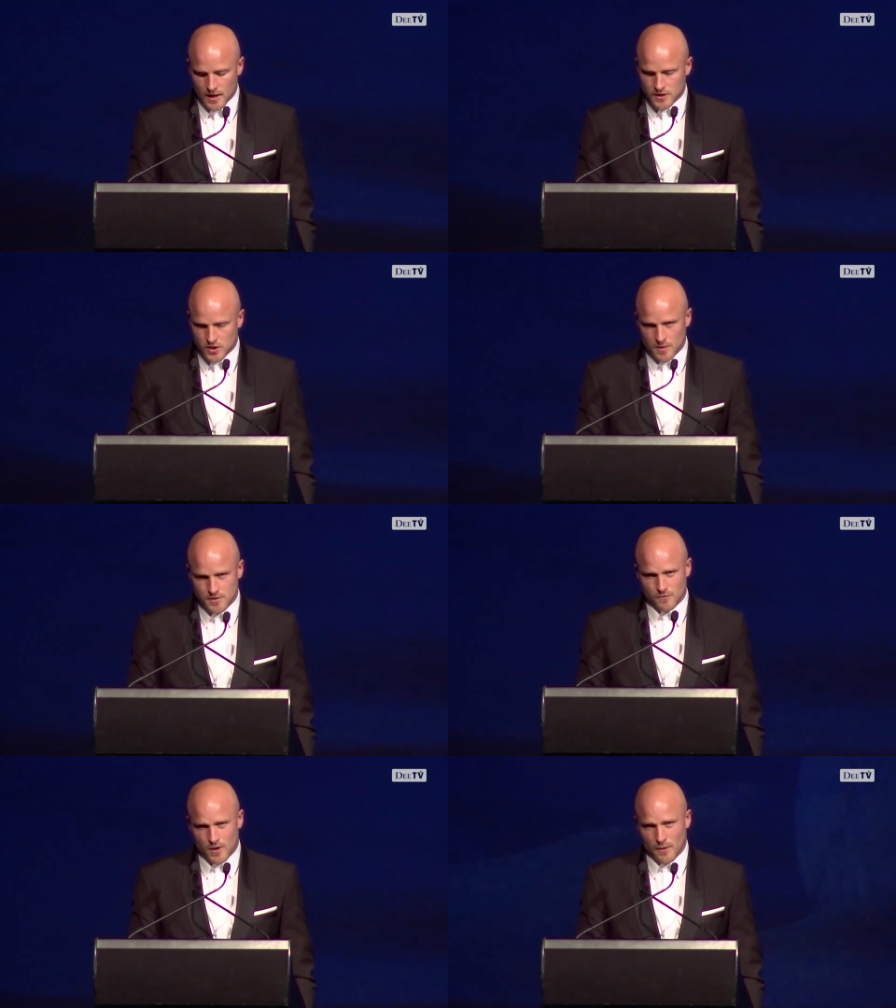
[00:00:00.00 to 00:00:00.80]
in
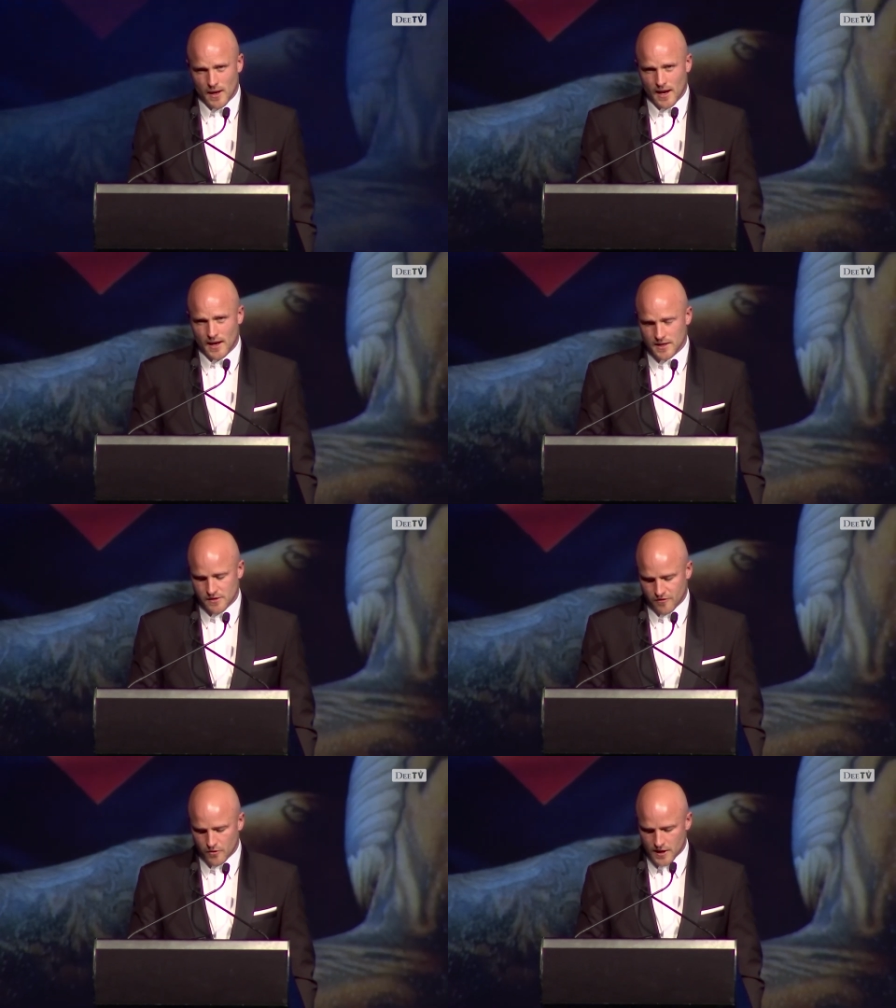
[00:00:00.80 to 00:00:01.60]
terms of where we're heading as
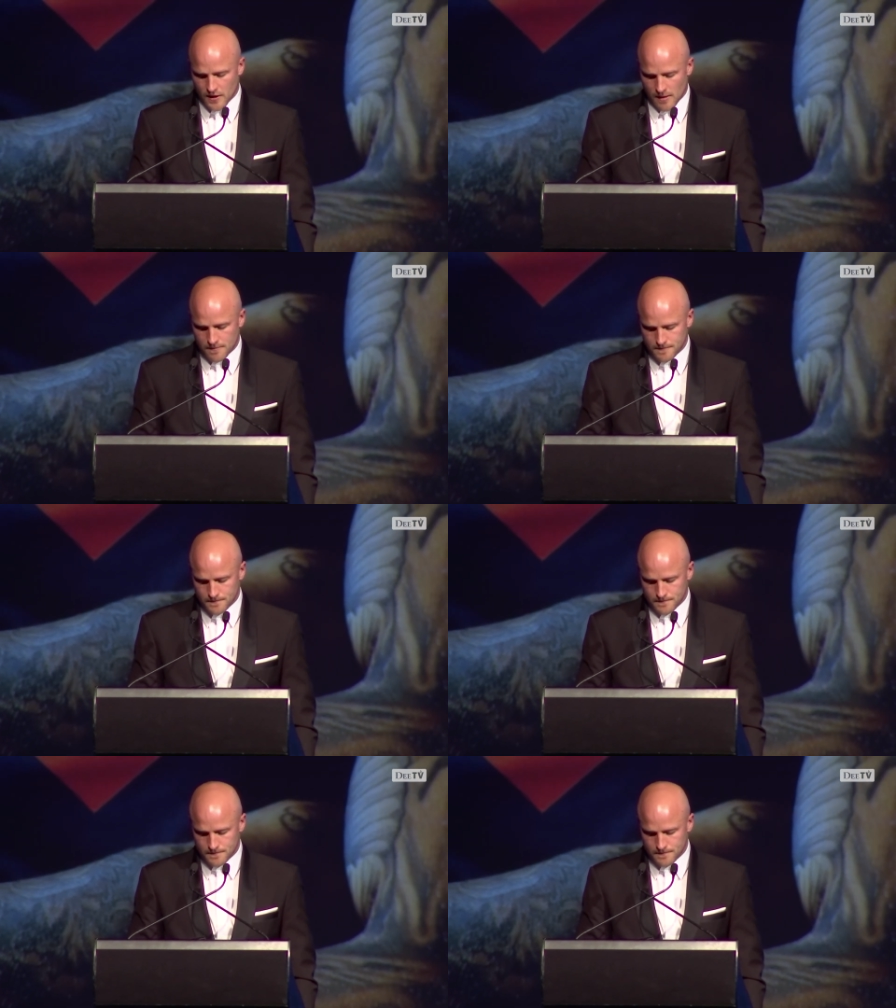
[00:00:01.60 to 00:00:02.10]
a footy club.